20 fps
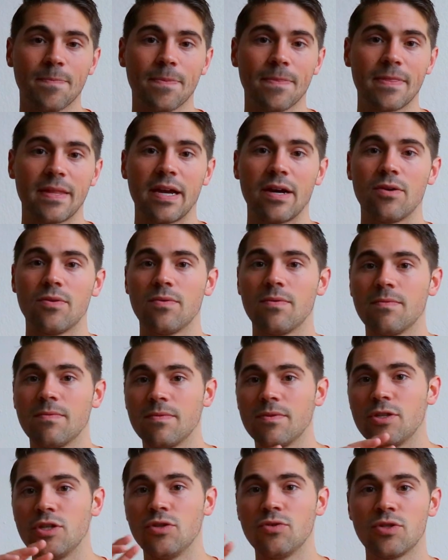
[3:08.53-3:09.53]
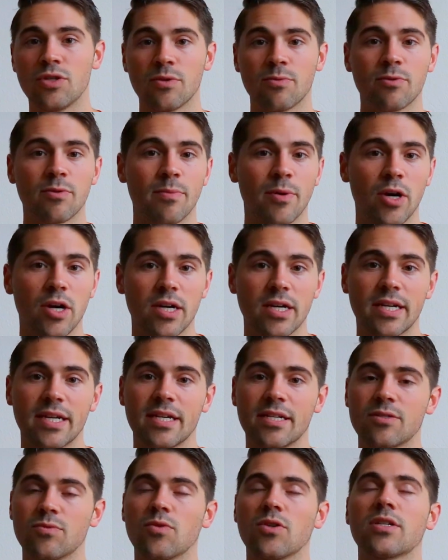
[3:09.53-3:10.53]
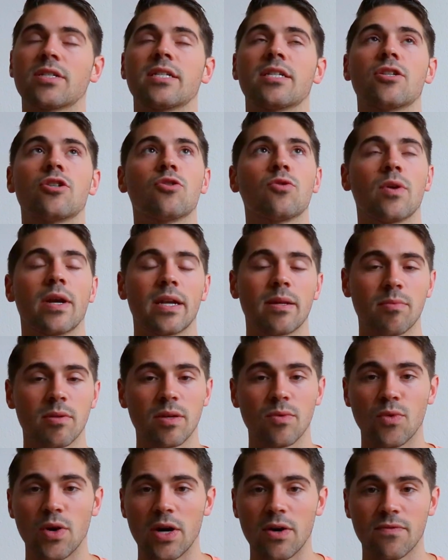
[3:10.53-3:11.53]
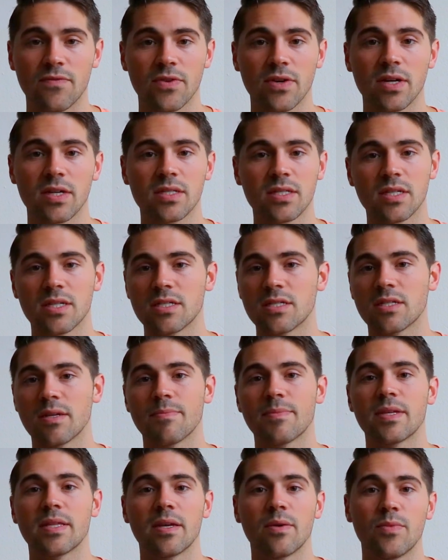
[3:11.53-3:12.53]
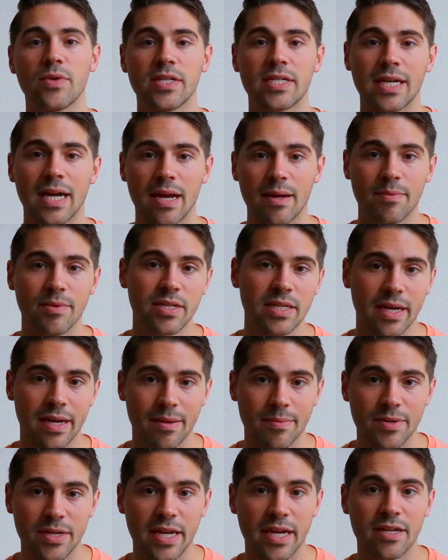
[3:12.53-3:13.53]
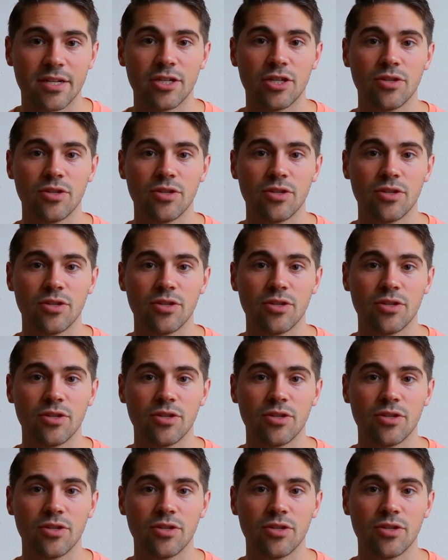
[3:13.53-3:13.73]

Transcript: Now, YouTube remarketing has worked incredibly well for us, and it's something that we time and time again